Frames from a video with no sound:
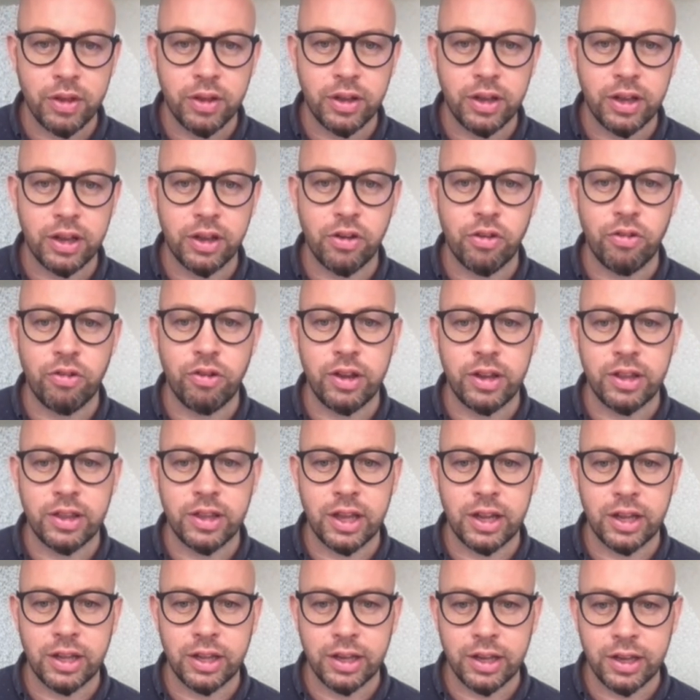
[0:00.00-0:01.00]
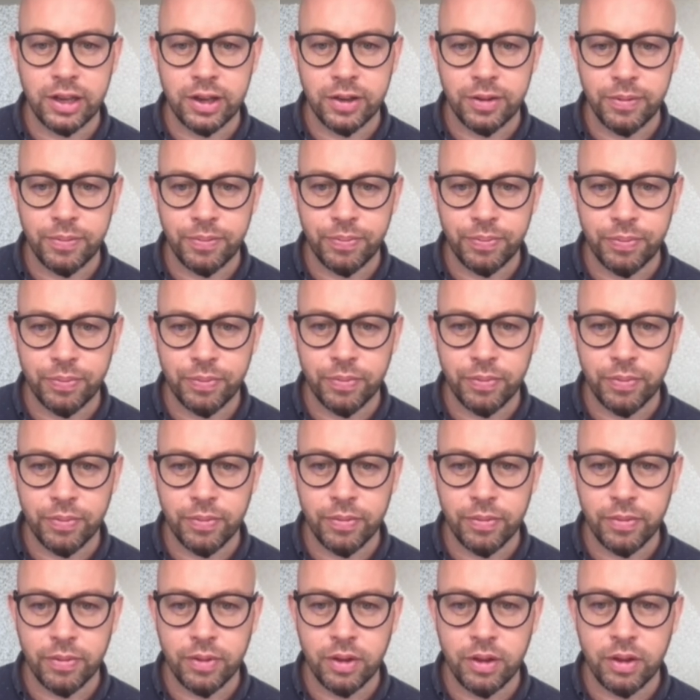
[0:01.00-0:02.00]
and create that link.
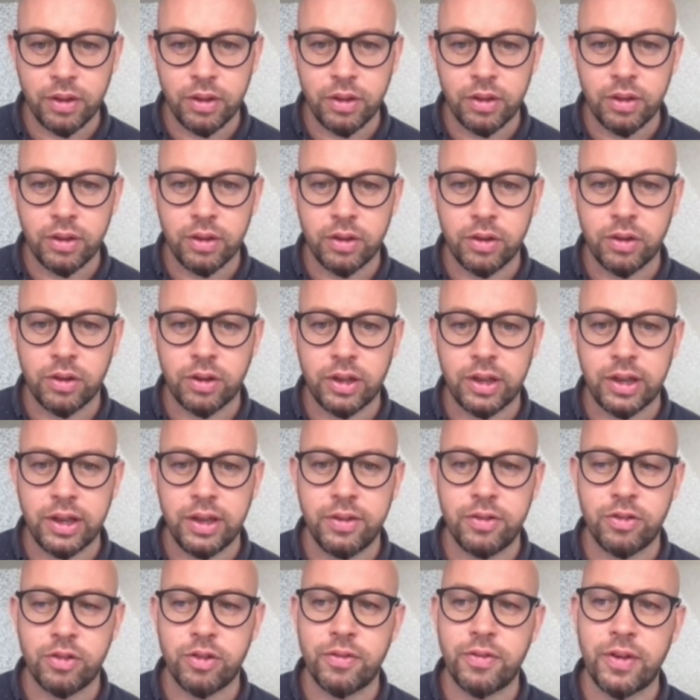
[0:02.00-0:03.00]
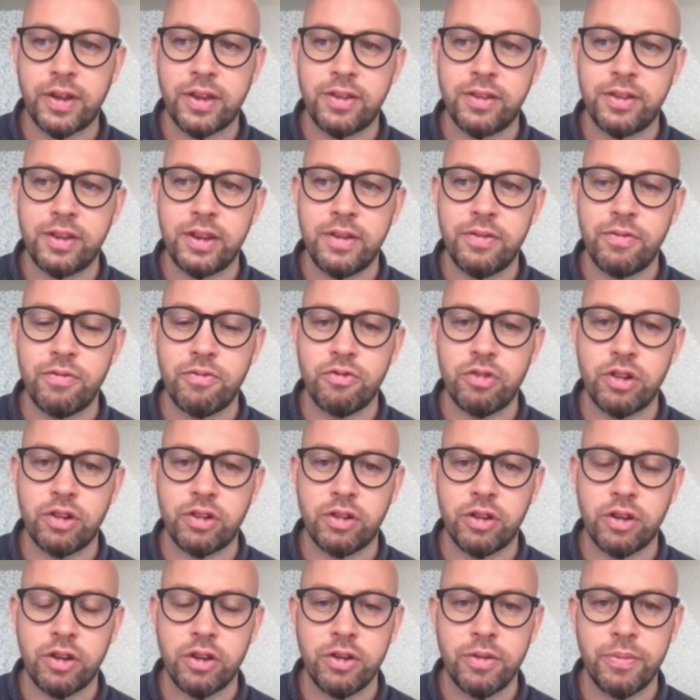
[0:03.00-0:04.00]
Okay, so if I save and
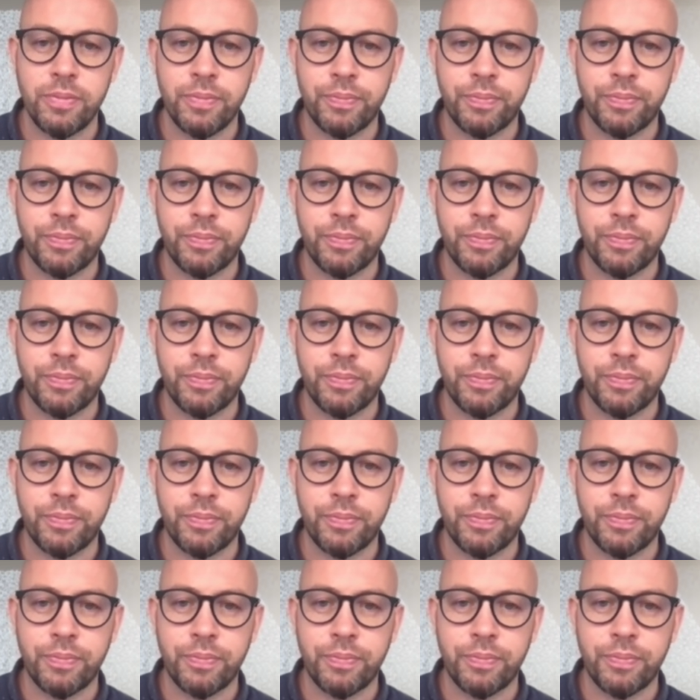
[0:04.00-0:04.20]
return,